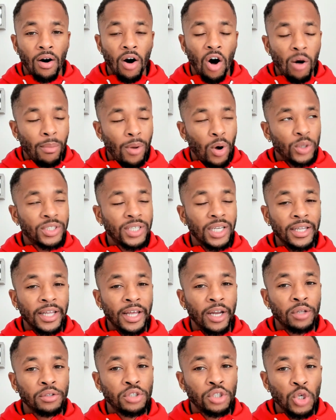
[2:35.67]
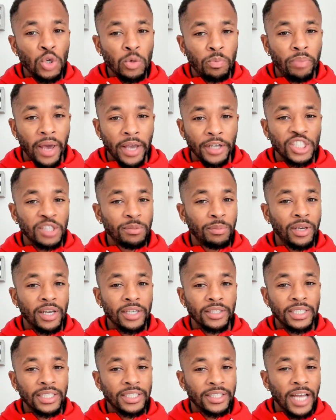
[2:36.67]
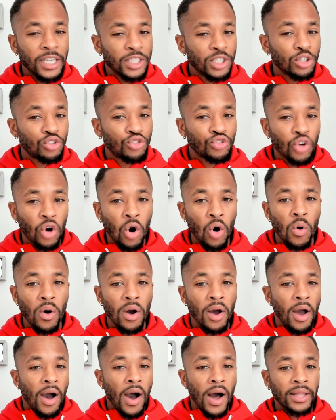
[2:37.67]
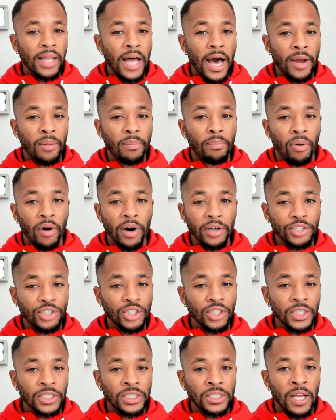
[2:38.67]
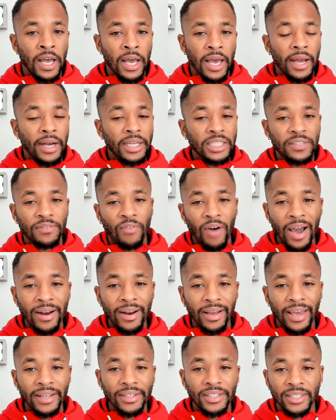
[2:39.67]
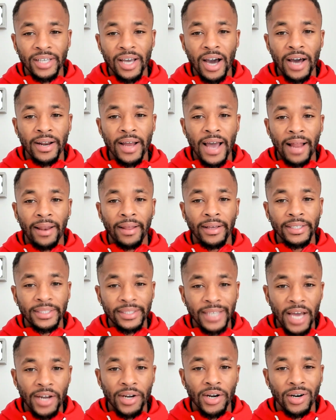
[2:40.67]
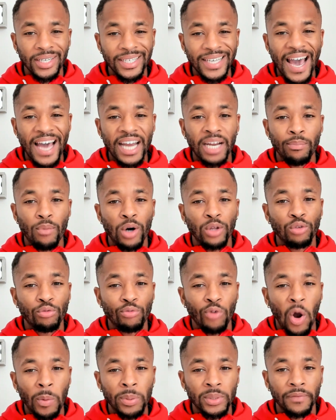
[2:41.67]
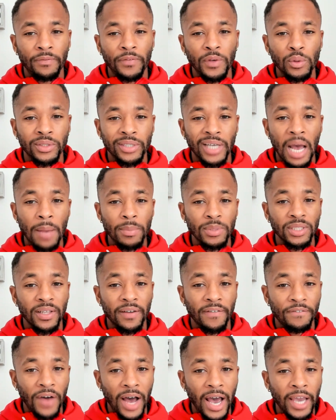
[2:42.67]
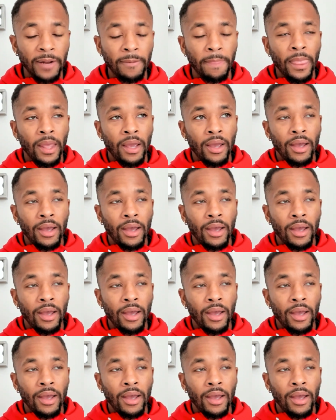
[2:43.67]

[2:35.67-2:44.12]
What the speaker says: Almost a little too patient because he doesn't throw a lot of punches. In his fight against Scott Alexander, he had him on the ropes a few times in the fight